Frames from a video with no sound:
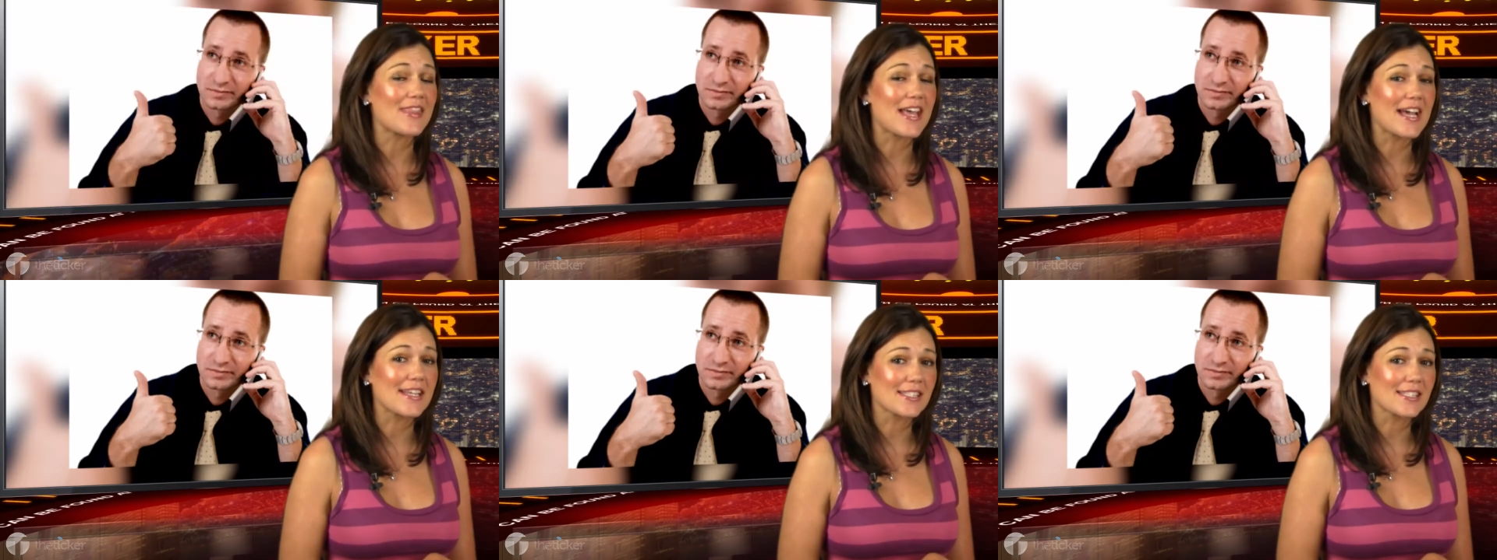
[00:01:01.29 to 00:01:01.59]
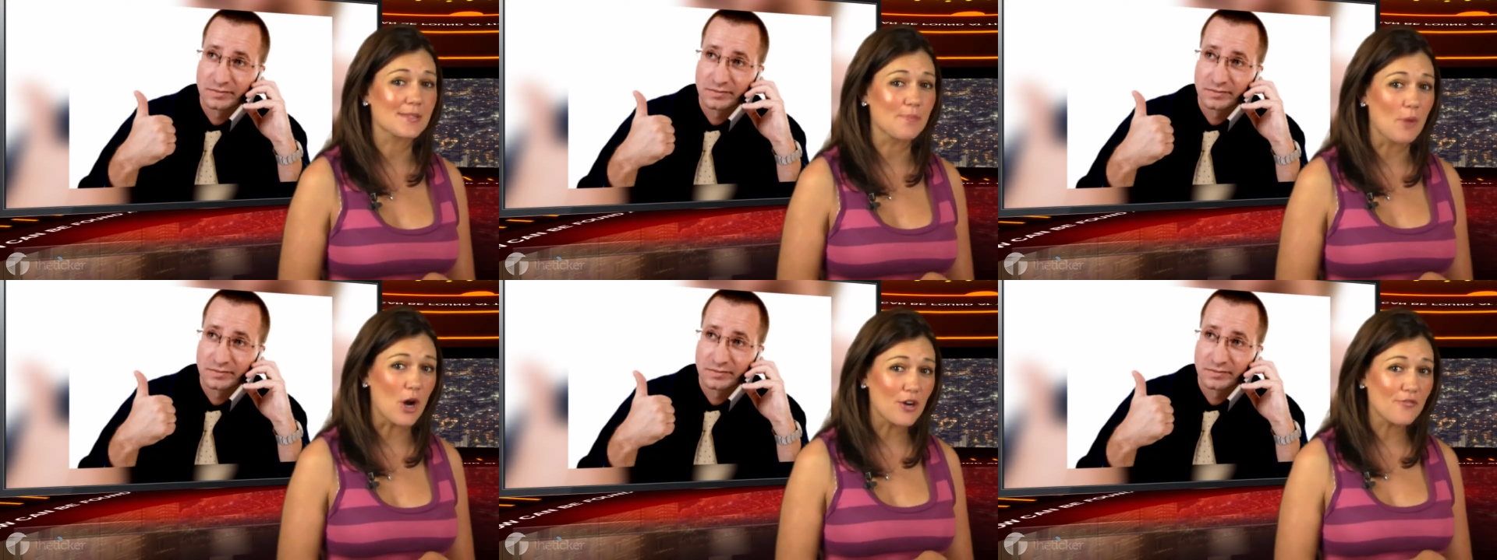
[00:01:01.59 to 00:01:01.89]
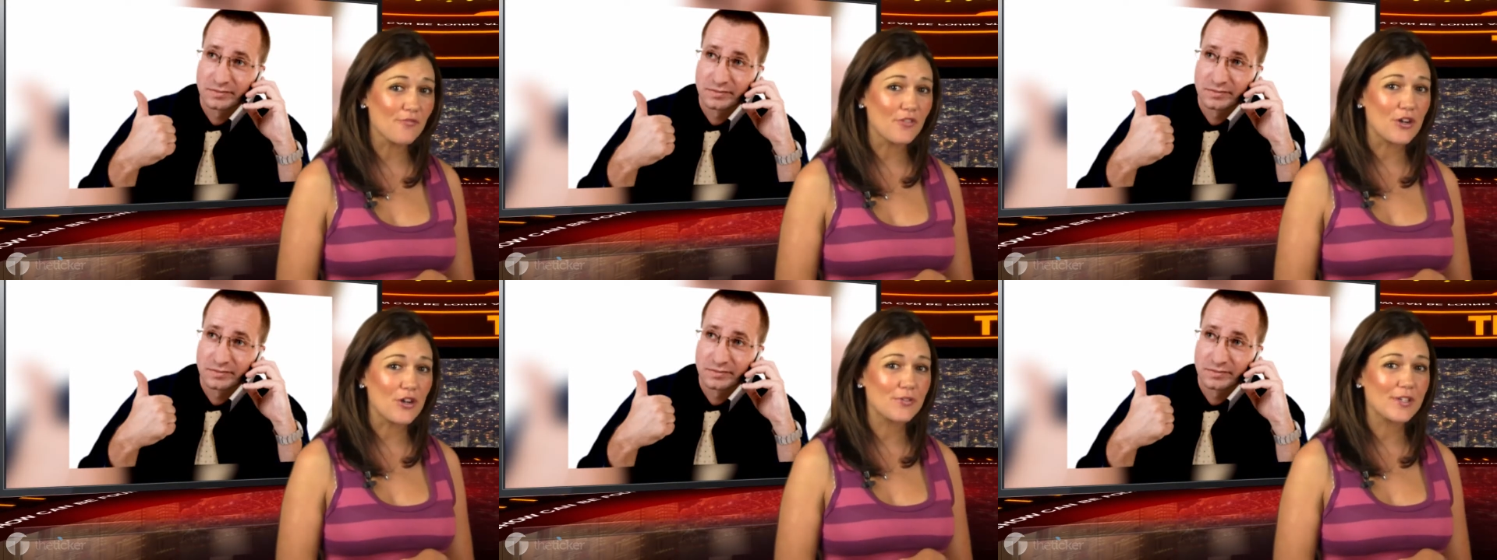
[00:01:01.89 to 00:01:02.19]
Speaker 1: that
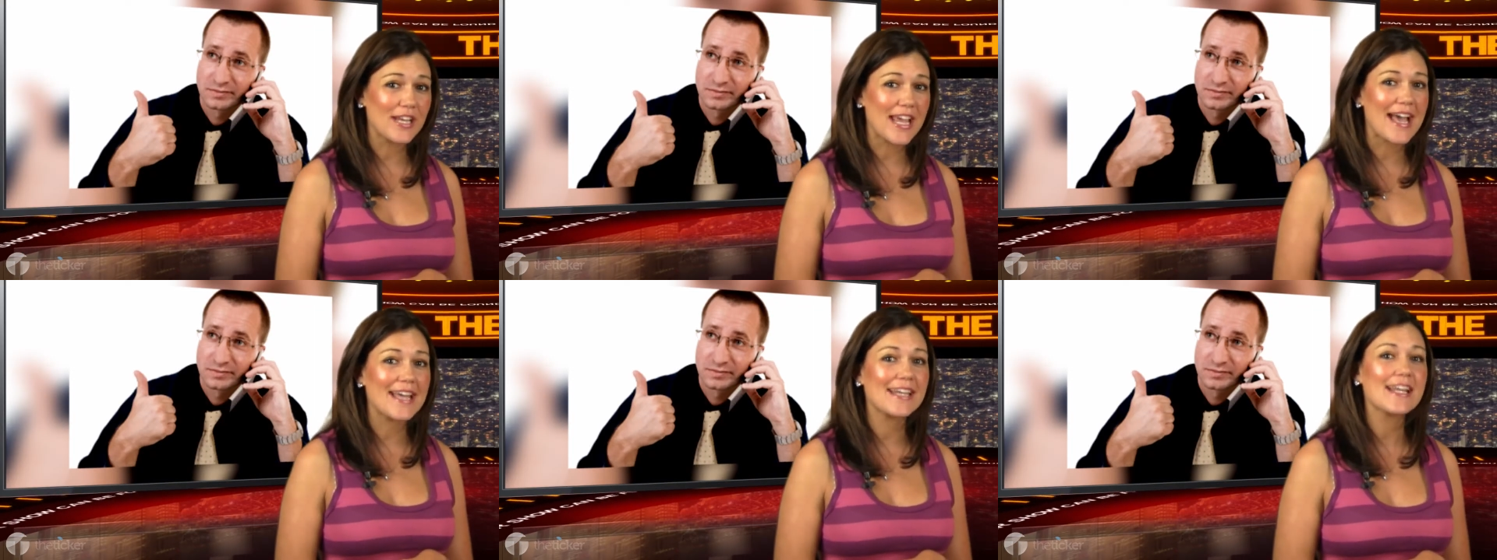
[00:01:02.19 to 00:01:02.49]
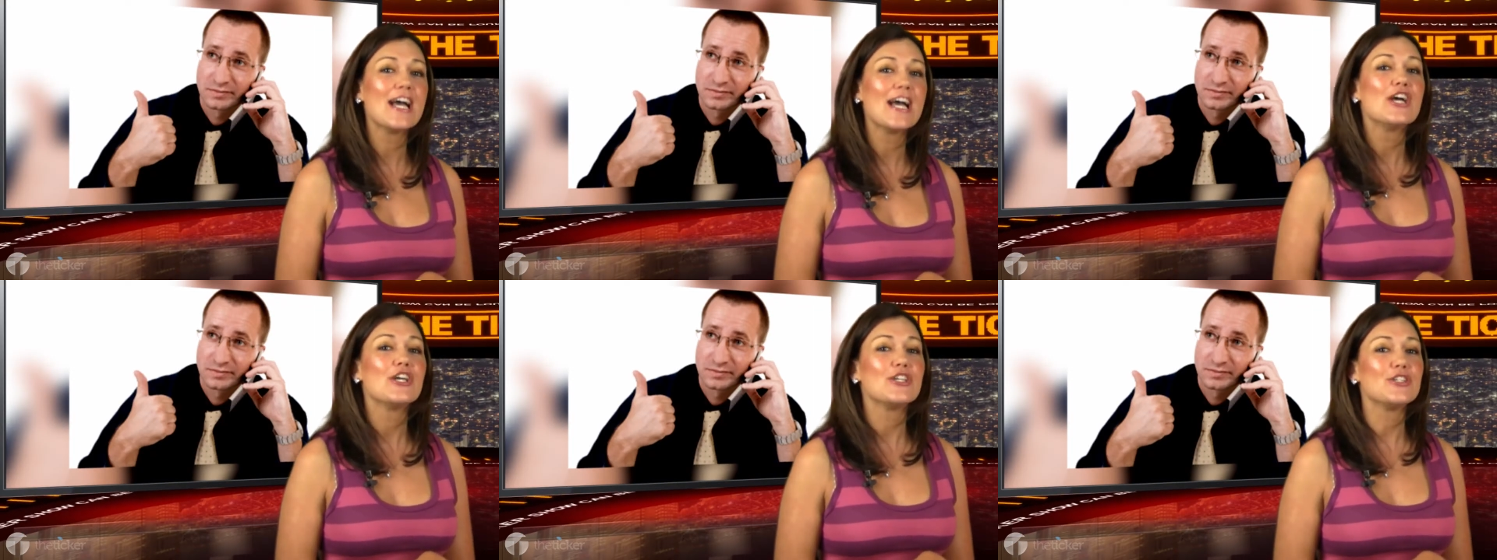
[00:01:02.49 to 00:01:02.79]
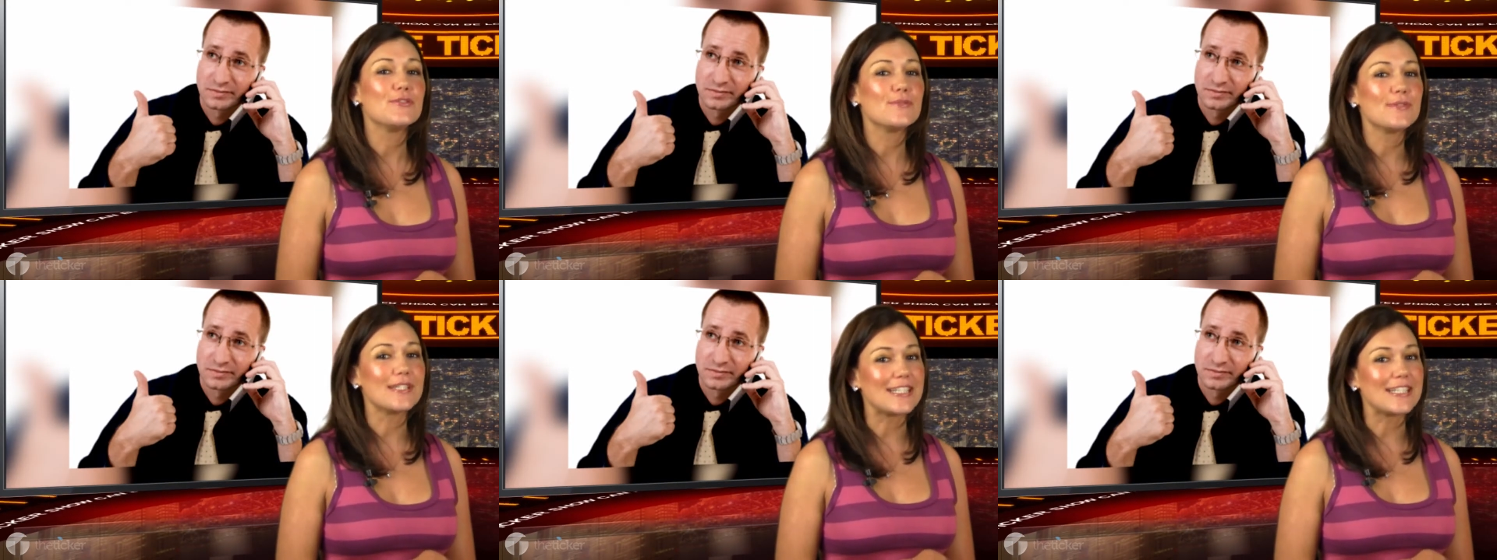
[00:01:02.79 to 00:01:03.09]
smartphone yet,
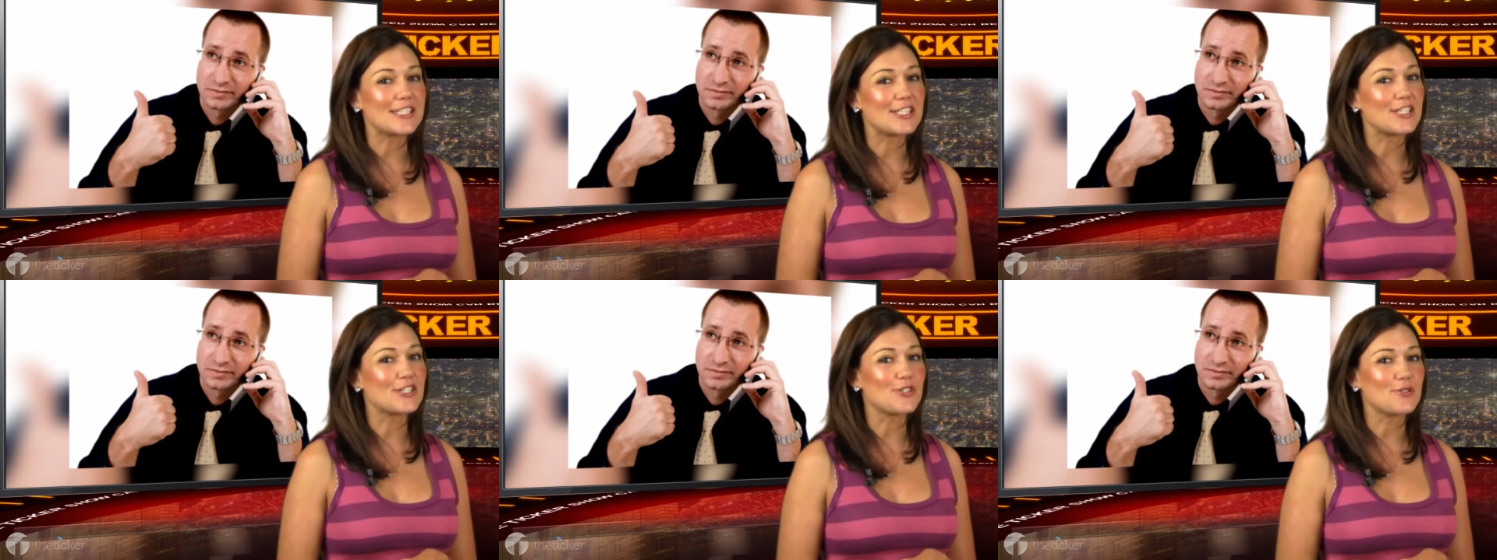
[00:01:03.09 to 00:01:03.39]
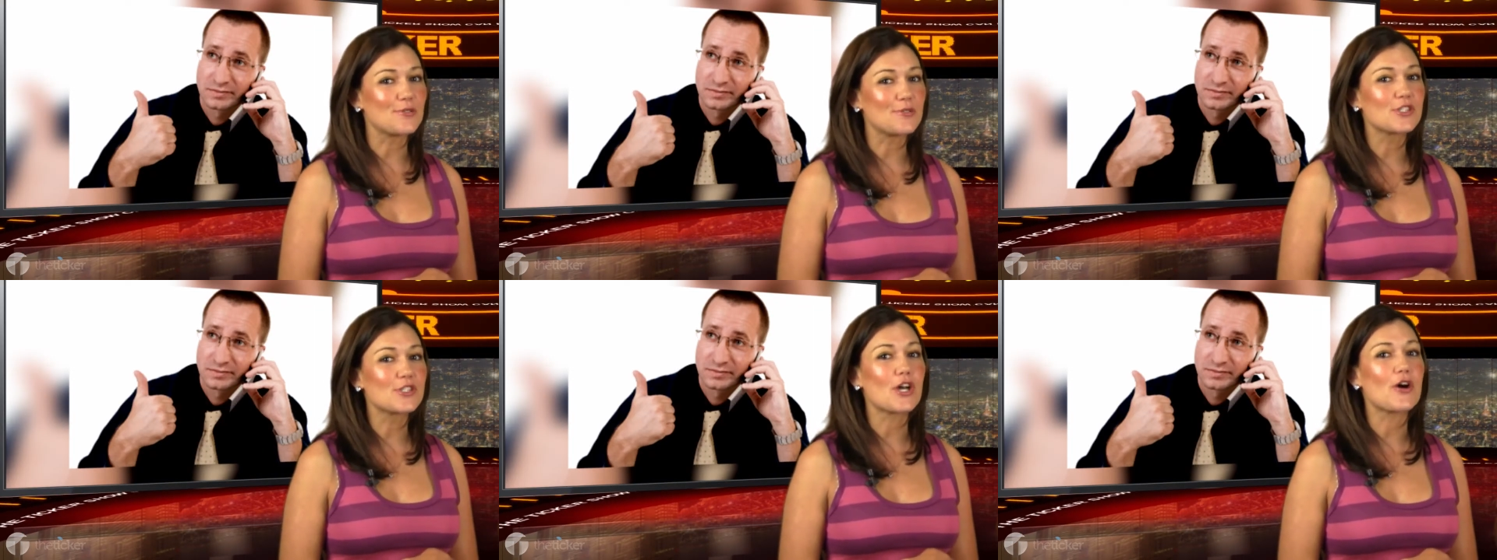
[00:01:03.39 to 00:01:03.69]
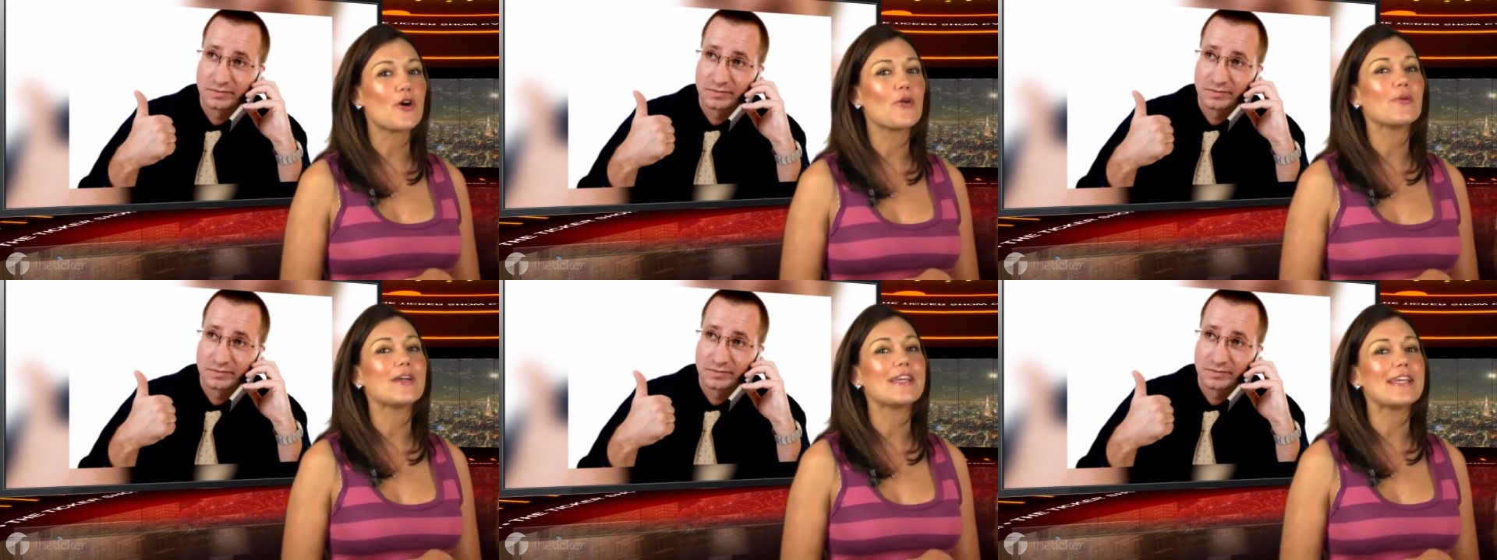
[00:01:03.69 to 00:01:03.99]
you need to do so